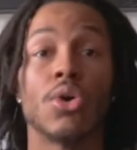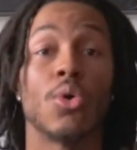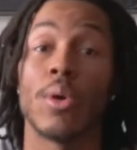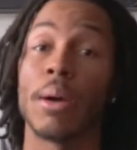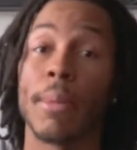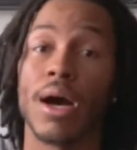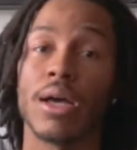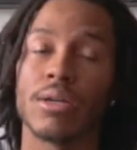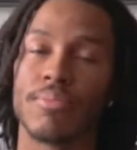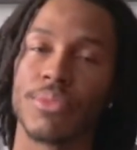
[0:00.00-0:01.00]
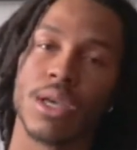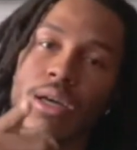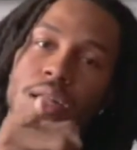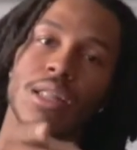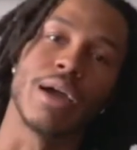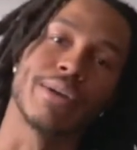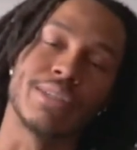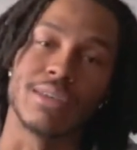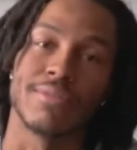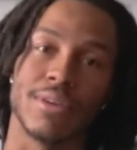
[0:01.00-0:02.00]
Who am I? Larry
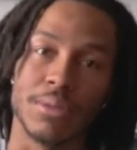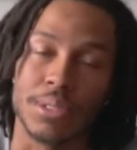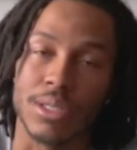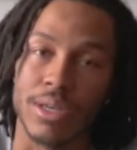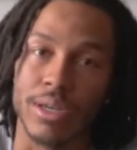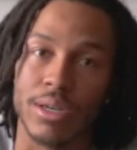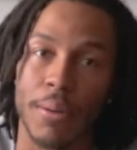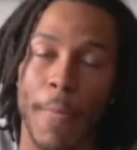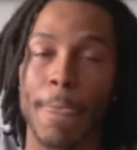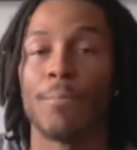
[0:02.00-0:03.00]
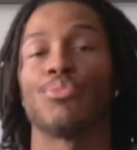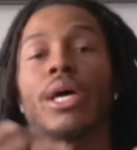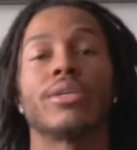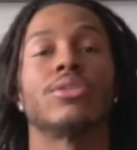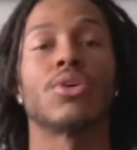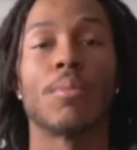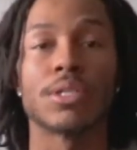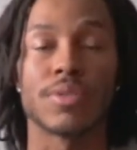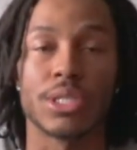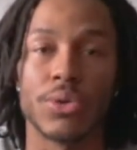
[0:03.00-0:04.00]
Dean Phillips III. Thank you so
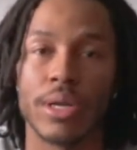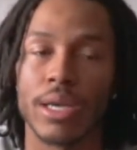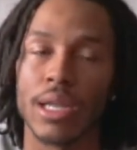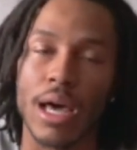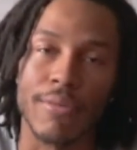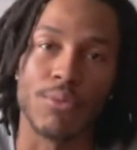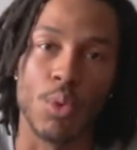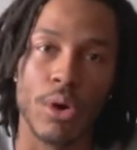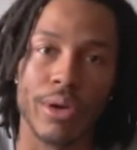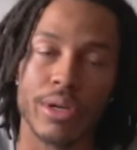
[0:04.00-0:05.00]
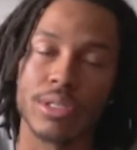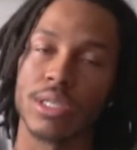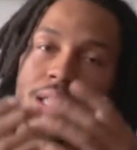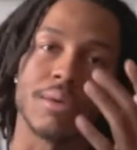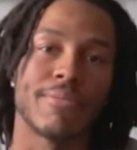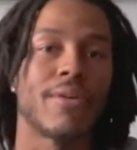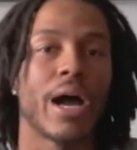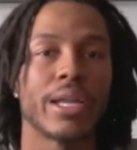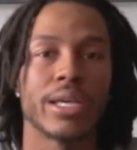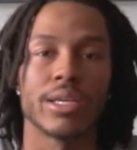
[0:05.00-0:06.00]
much for tuning in, Life Warriors. Keep
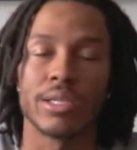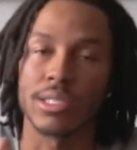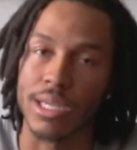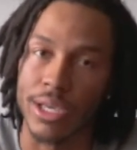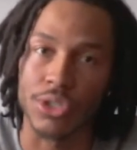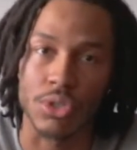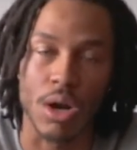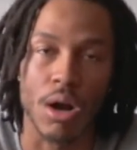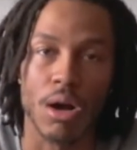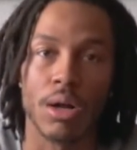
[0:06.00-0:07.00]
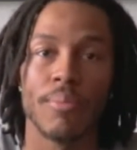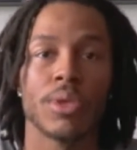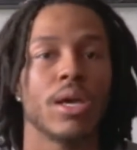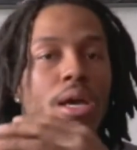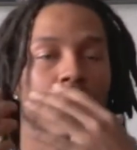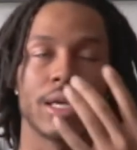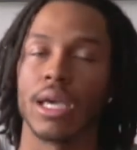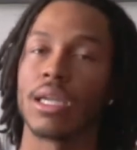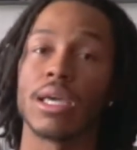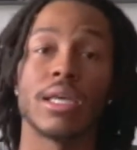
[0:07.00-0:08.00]
fighting. Stay strong.
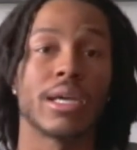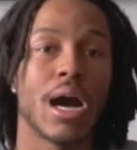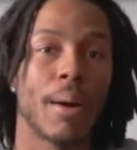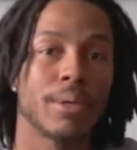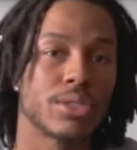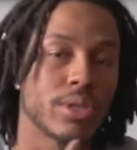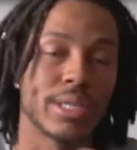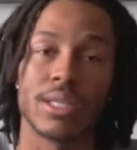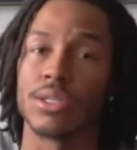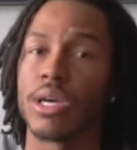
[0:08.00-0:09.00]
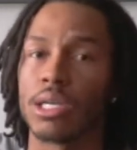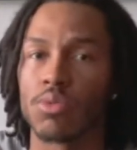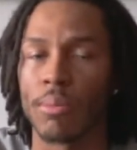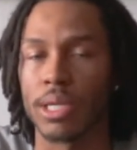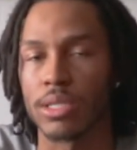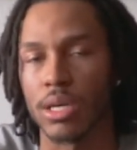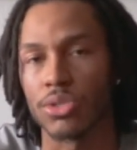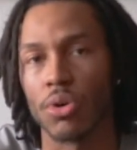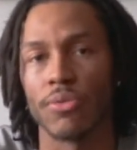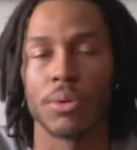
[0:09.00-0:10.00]
Again, any comments or anything you guys want me to touch
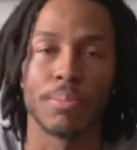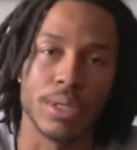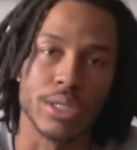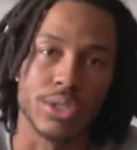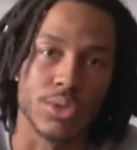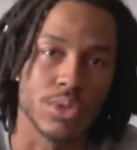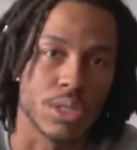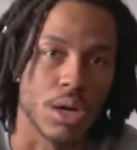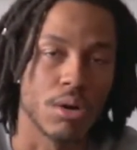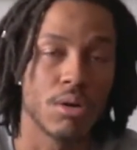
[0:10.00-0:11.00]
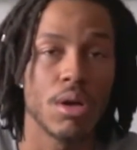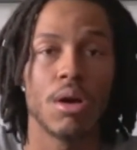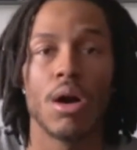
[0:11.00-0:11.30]
over, please do so.